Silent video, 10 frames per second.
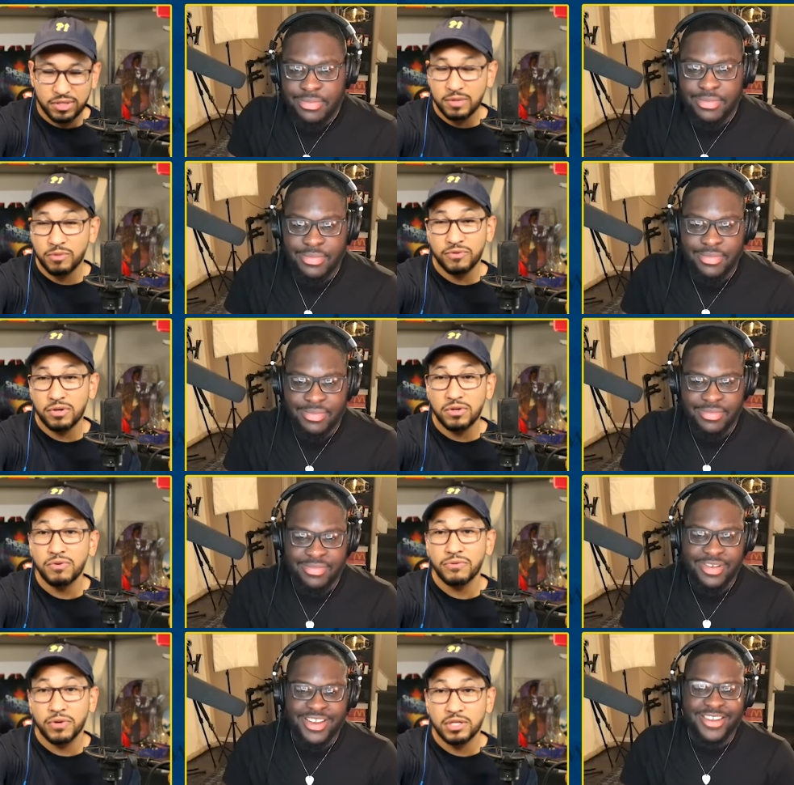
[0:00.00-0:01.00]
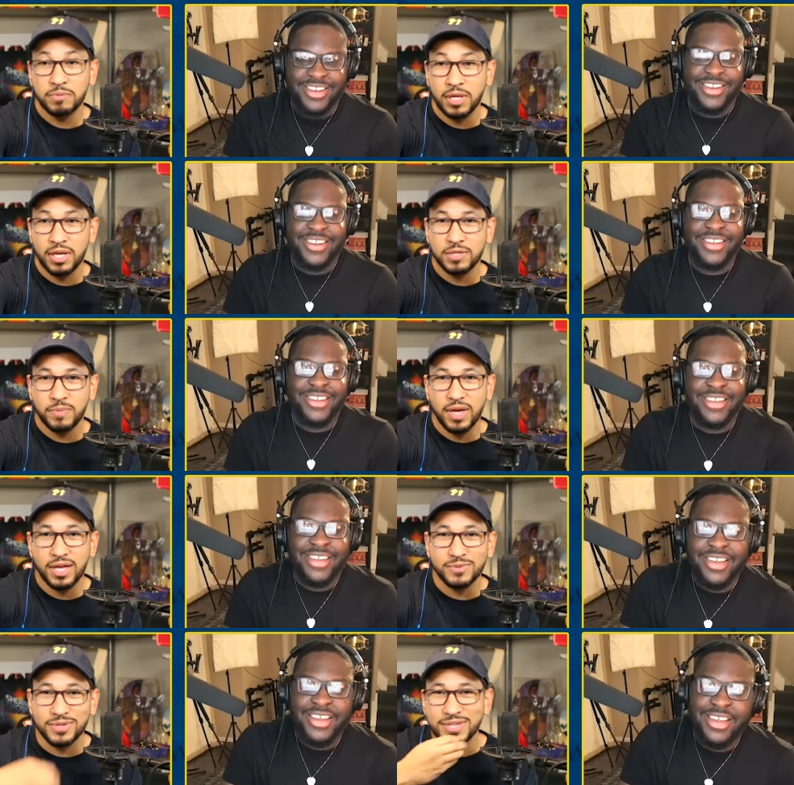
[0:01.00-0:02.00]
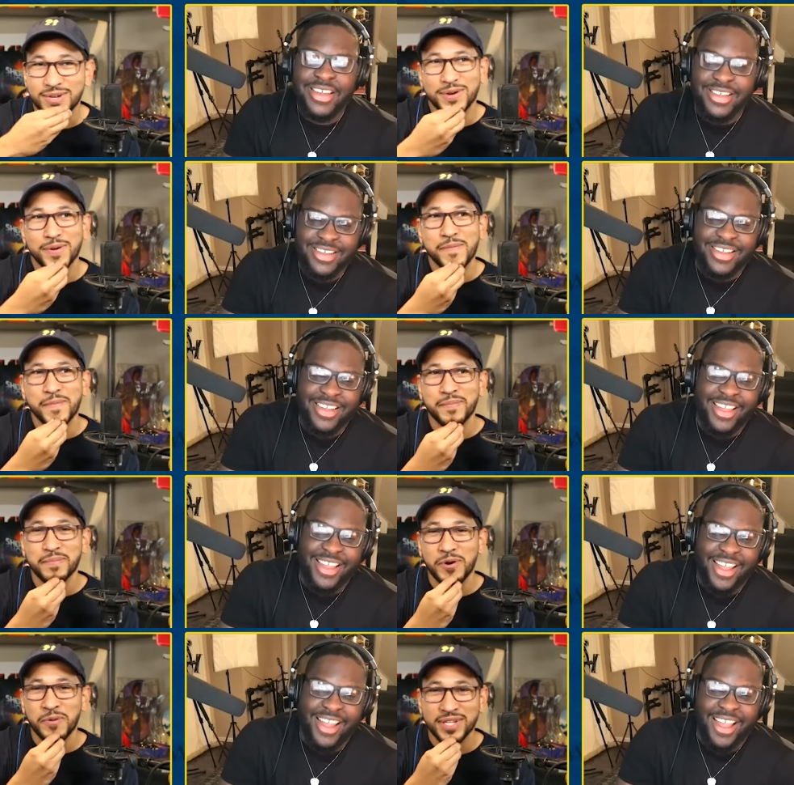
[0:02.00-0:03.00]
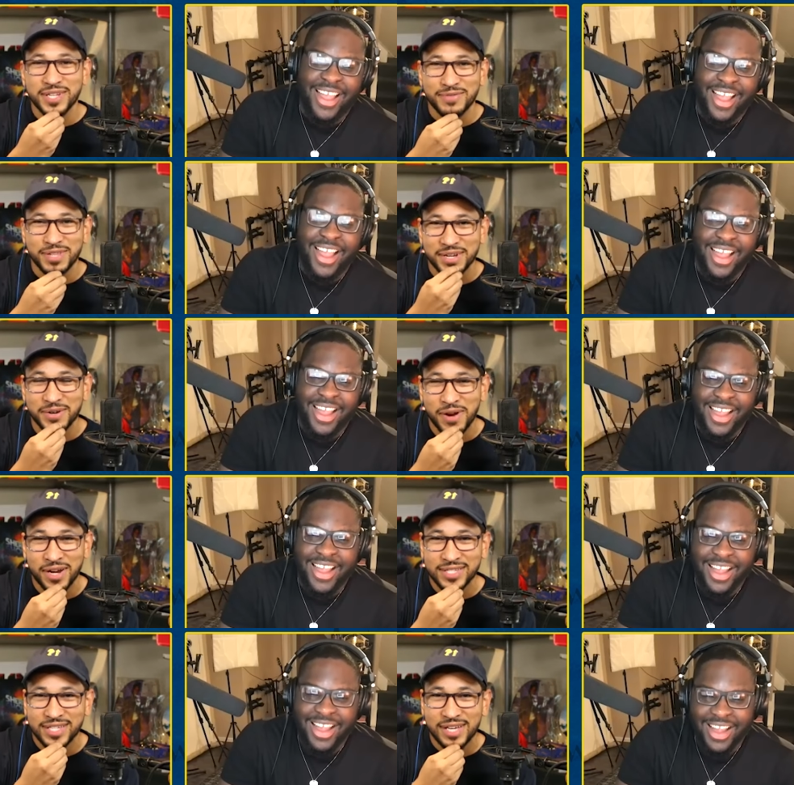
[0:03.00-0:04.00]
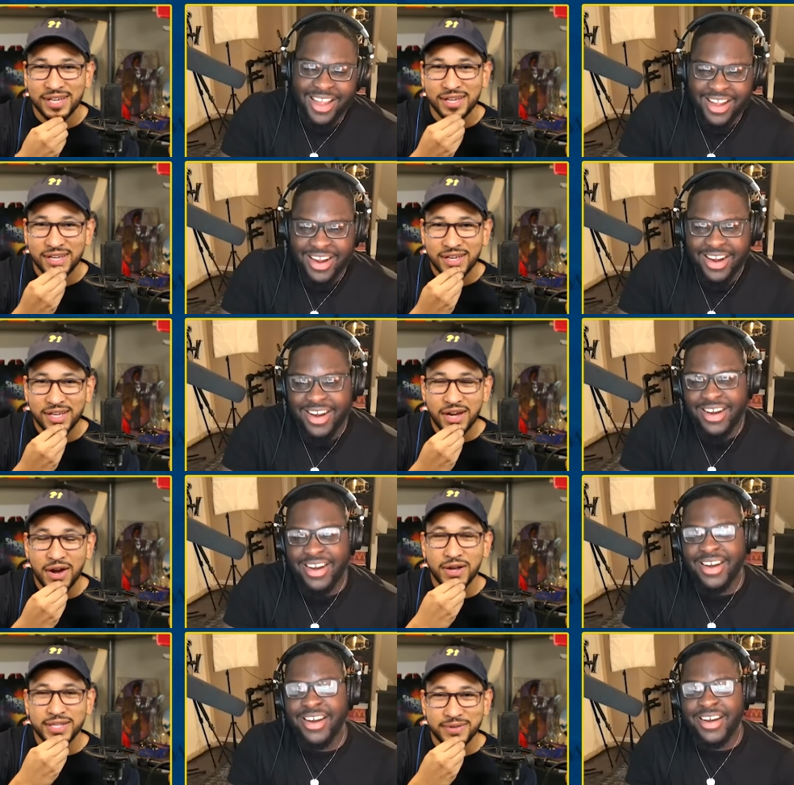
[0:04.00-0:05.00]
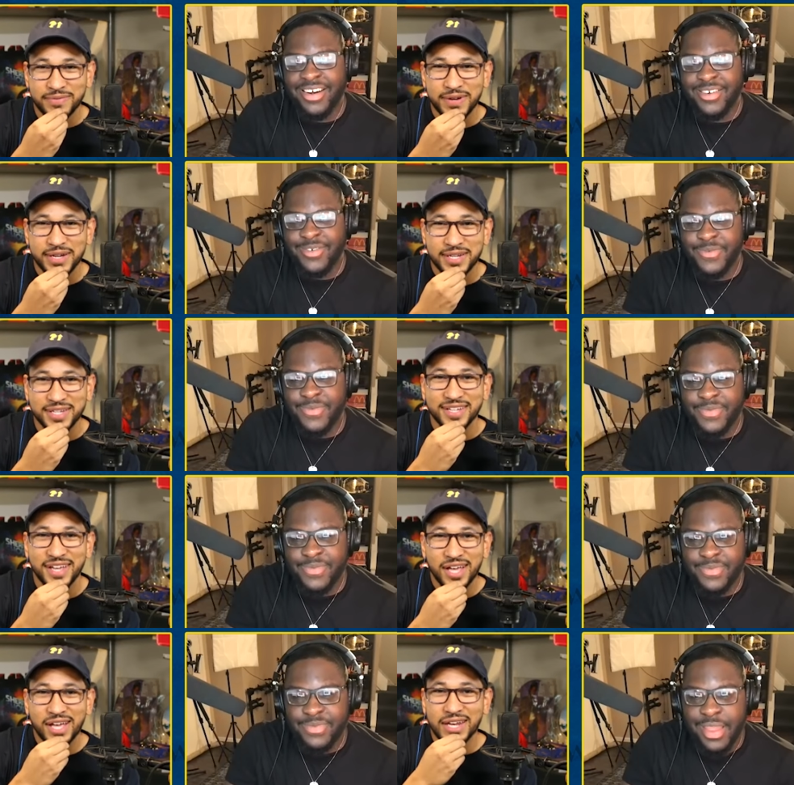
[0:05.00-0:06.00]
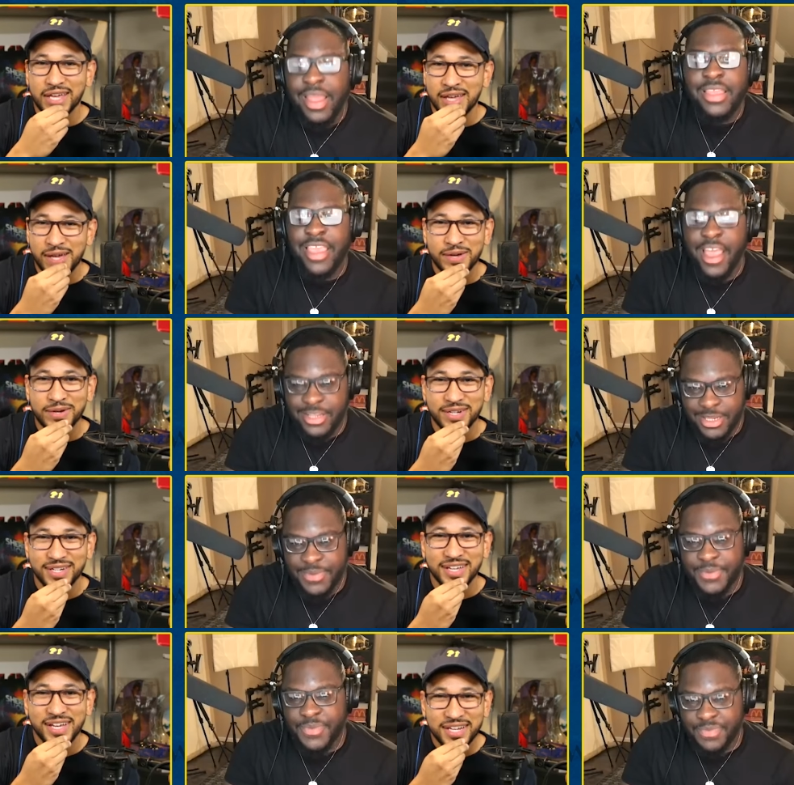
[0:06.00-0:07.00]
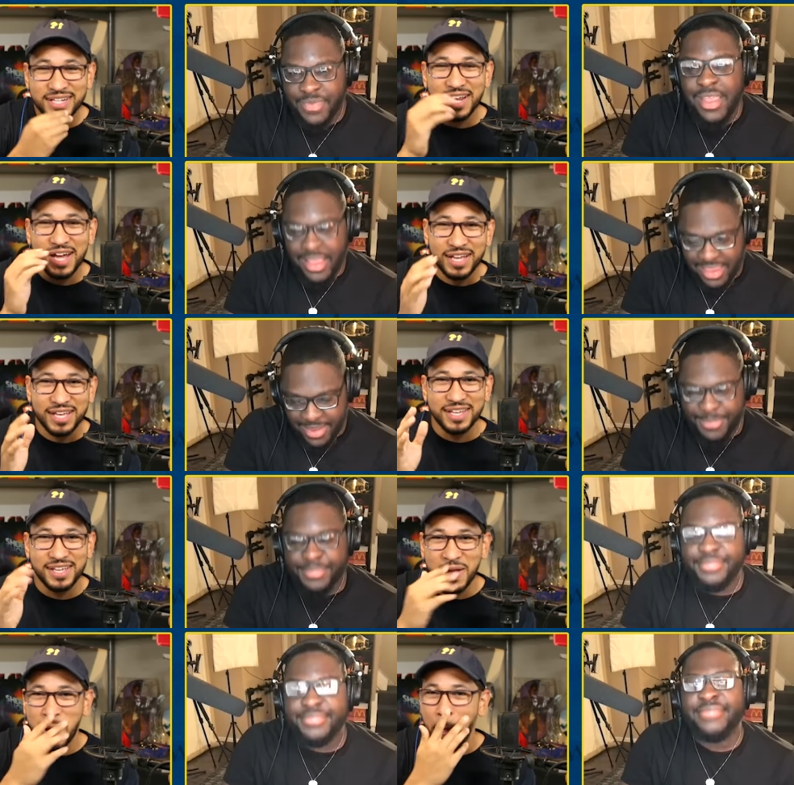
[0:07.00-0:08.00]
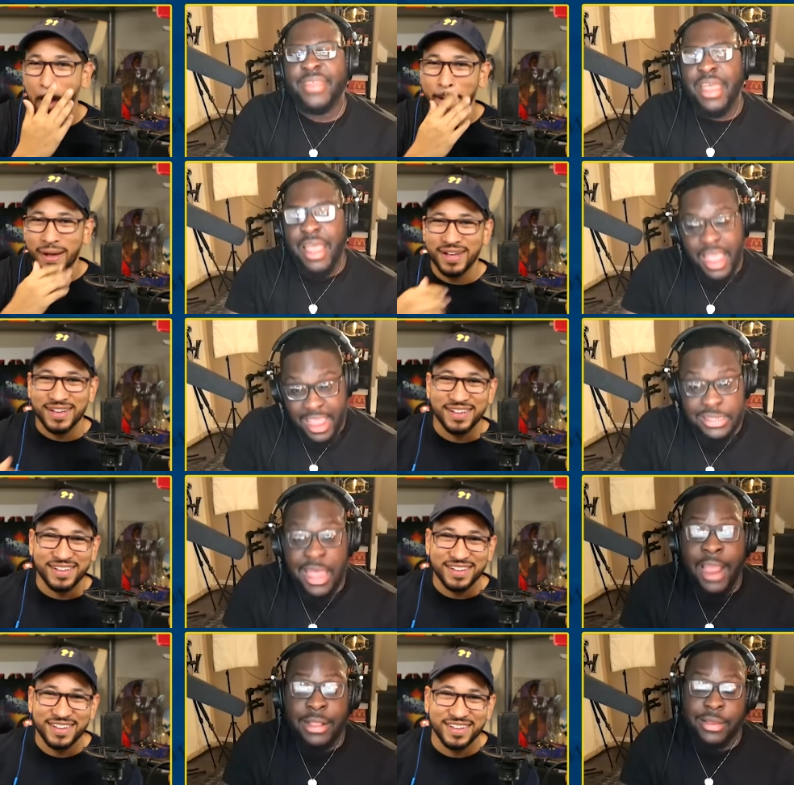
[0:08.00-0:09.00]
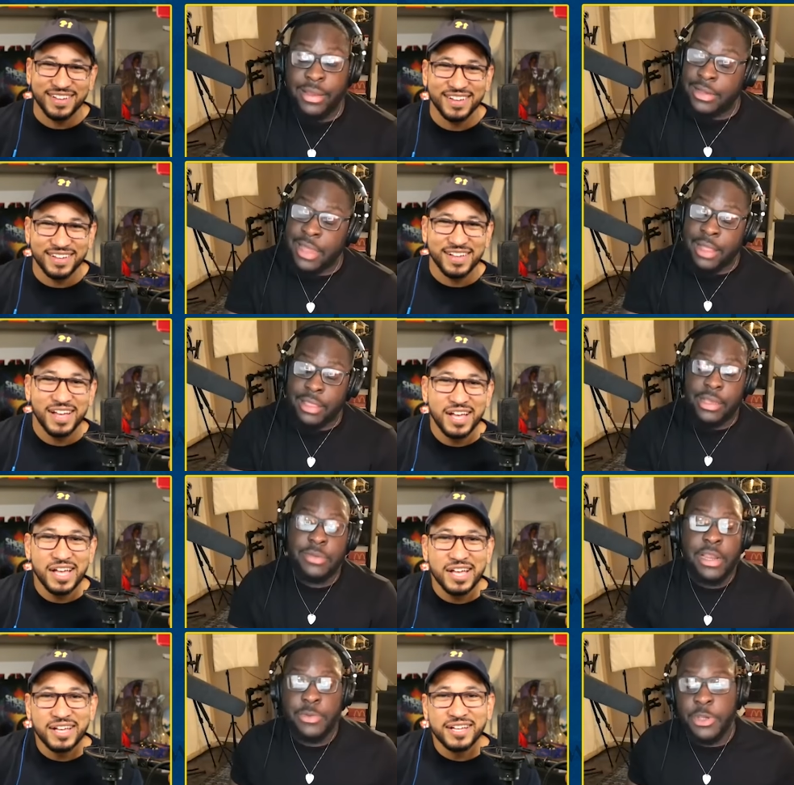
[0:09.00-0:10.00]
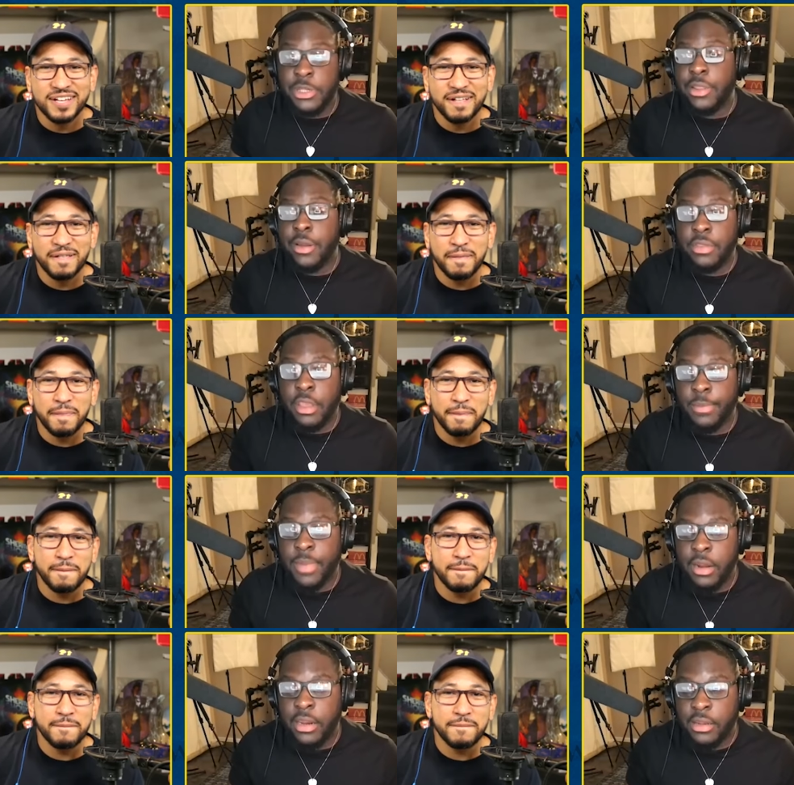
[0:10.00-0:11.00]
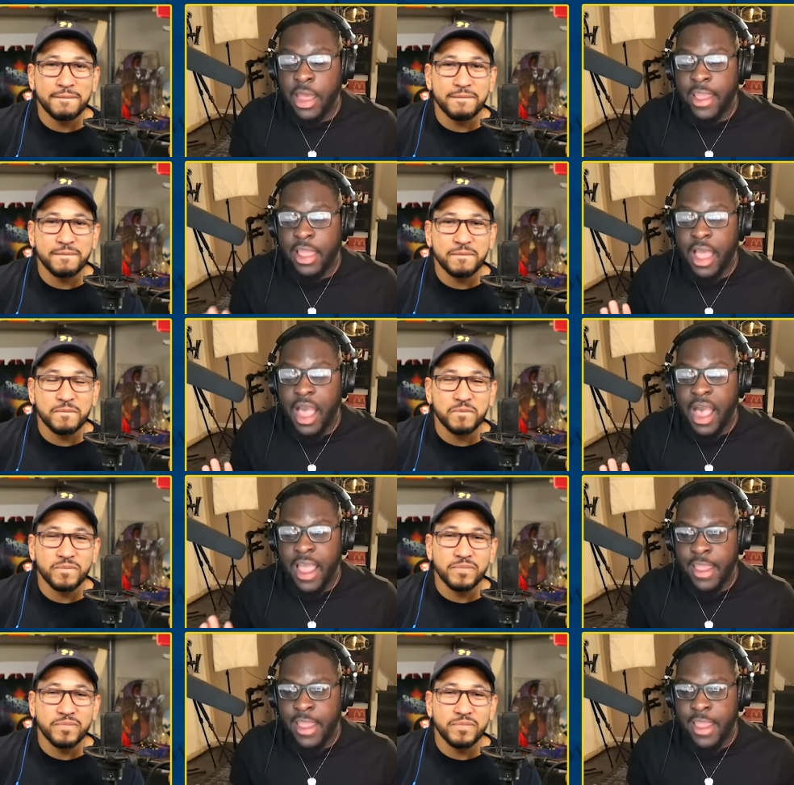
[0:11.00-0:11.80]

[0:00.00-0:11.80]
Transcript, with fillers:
Speaker 1: some of your new friends playing spades, was your moment of looking around and saying, all right, Stefan,
Speaker 2: how the hell did I get here? Exactly. Exactly. Because when you sit there and think about it, like I